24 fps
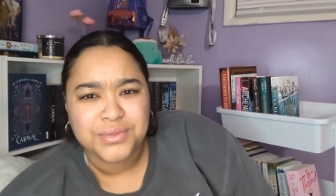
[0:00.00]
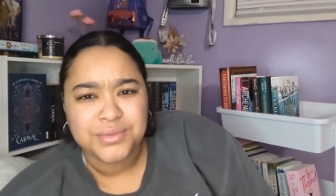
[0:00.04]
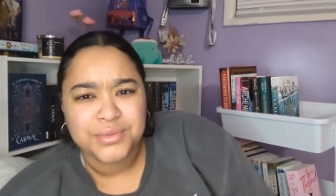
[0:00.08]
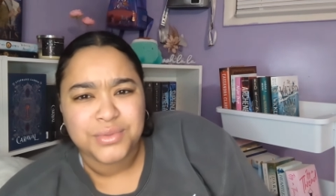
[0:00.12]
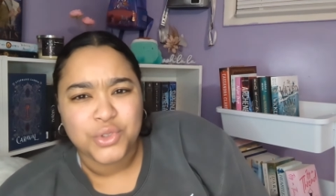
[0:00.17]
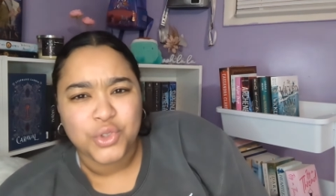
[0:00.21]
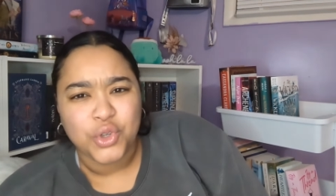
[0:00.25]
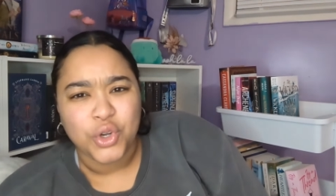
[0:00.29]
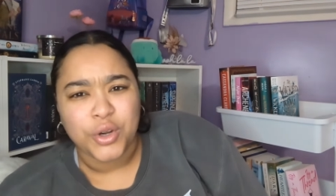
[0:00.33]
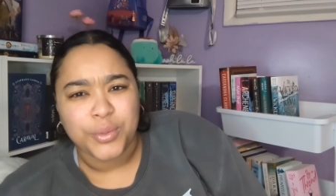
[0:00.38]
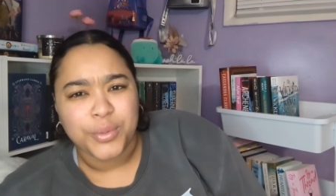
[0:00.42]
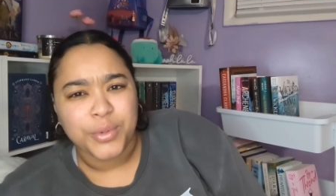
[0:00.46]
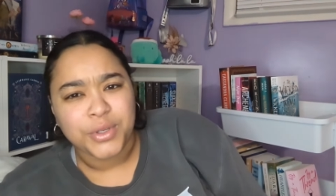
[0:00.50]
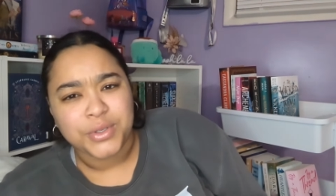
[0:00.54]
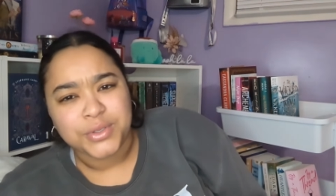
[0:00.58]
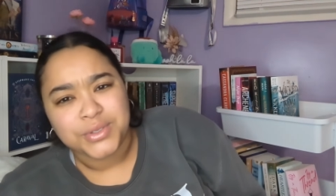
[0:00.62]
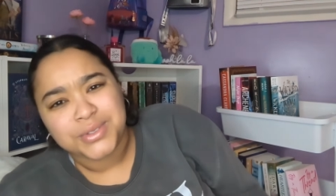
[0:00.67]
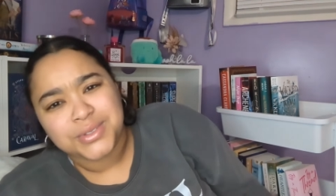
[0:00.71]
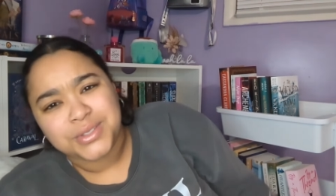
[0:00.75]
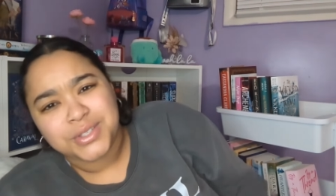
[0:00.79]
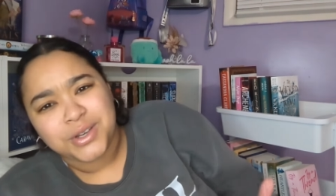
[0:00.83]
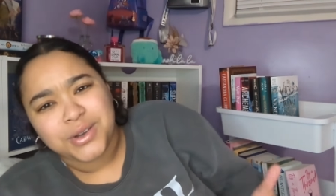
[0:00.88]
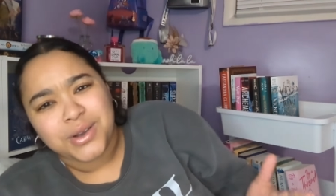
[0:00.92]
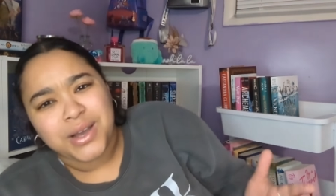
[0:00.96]
normal,
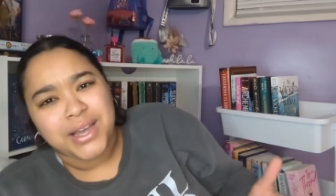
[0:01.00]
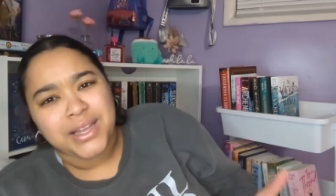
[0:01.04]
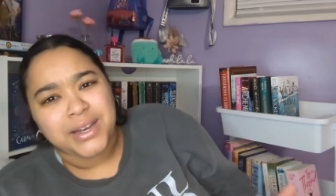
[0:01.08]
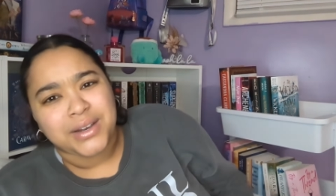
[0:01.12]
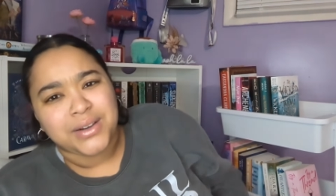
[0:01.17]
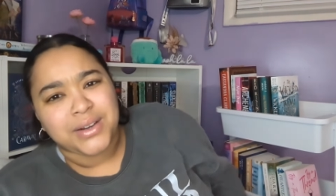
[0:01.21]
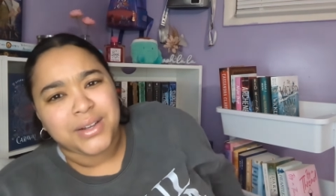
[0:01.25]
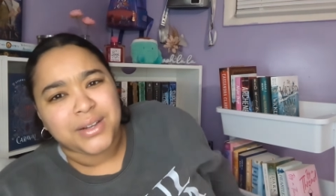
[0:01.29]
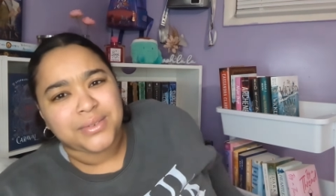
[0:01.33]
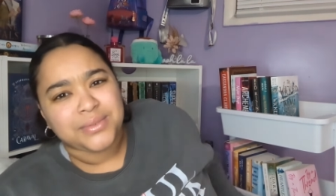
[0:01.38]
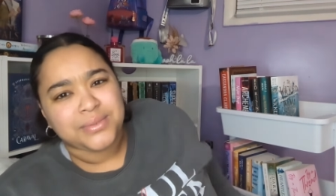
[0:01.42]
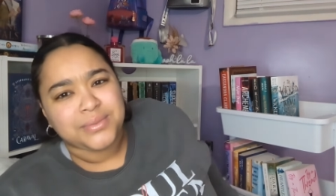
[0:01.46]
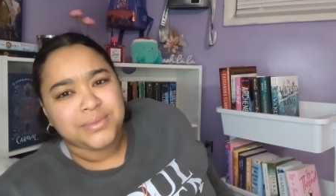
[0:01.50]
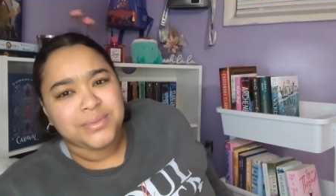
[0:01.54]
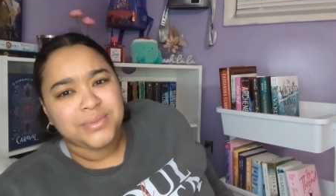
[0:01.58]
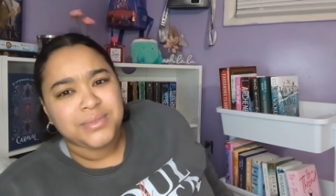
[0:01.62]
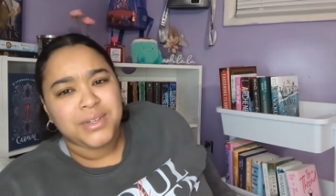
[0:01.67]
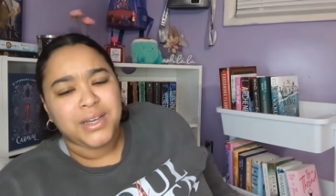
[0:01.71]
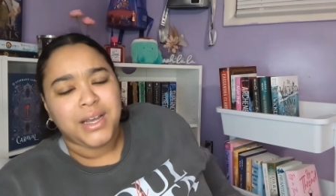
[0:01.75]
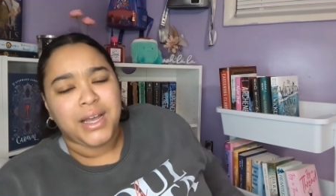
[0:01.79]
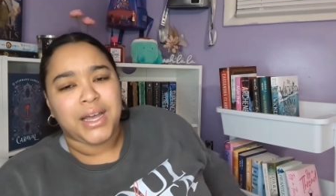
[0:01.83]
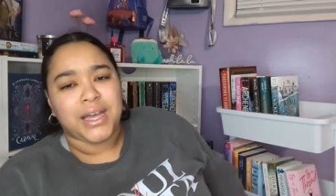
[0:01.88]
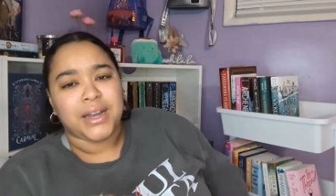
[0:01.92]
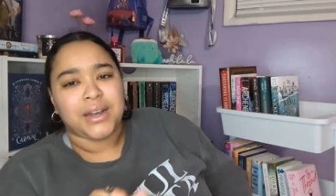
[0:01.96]
so I don't know.
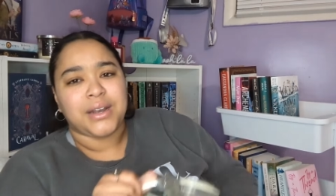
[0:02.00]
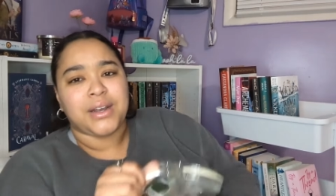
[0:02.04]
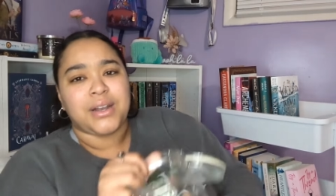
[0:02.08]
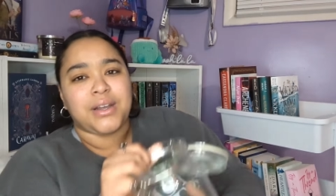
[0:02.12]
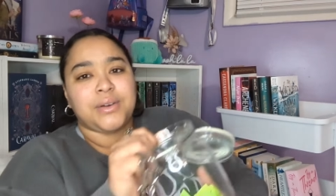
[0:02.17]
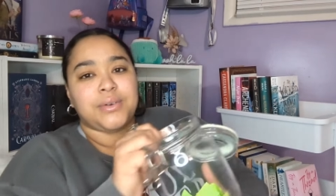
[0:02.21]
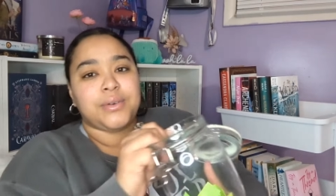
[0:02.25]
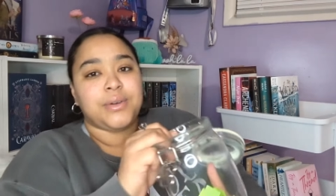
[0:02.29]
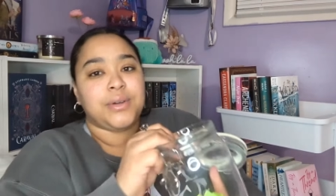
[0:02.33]
I don't know.